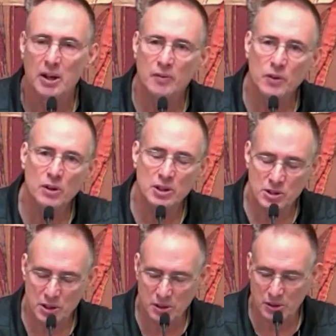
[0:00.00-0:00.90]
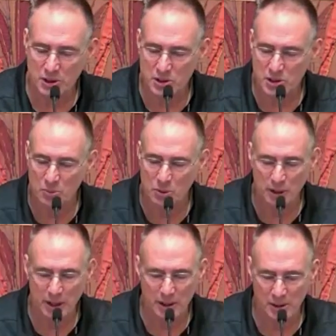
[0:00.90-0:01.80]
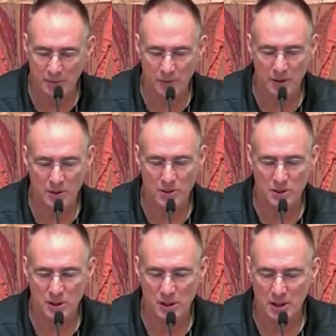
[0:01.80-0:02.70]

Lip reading: If you consider this, it will make a difference